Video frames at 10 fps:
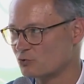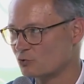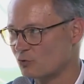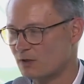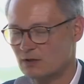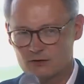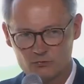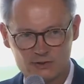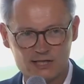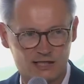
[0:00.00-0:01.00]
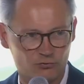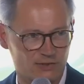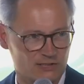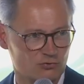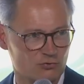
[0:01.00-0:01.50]
So really
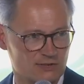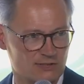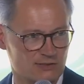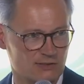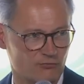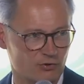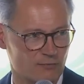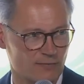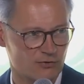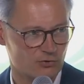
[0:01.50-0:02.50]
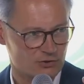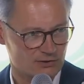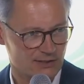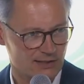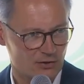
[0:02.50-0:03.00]
address, you know, these different matters,
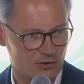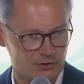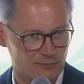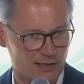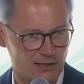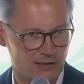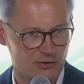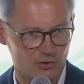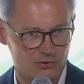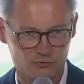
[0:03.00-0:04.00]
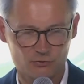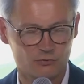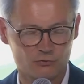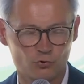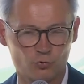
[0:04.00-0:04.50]
layers by layers. You
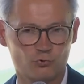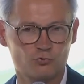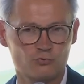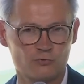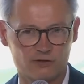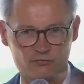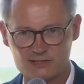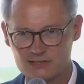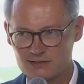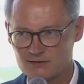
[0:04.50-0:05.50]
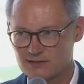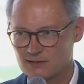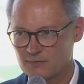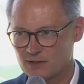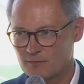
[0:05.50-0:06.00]
don't want to do everything at the
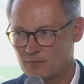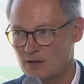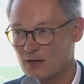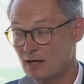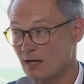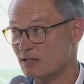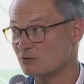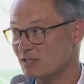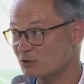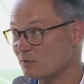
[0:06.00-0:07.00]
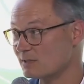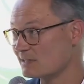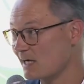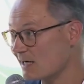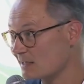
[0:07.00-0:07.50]
same time. And the last one
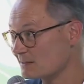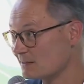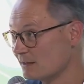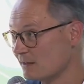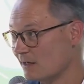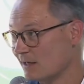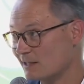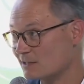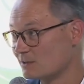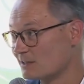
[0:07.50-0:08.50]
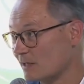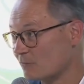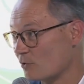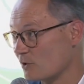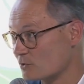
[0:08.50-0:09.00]
is act. Act is like
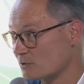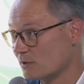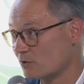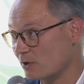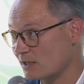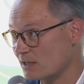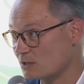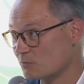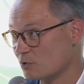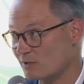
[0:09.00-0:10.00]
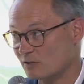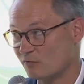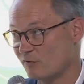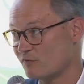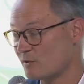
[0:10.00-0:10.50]
for us, in our case, we know that
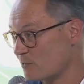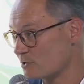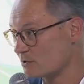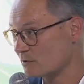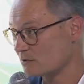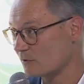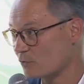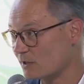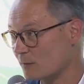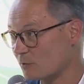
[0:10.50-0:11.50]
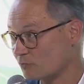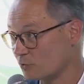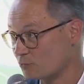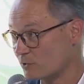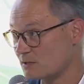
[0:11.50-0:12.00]
50% of the carbon
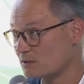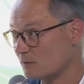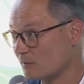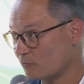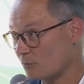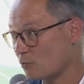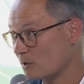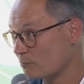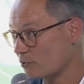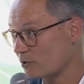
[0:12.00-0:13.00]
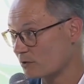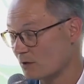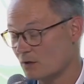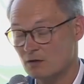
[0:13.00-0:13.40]
footprint is coming from one product.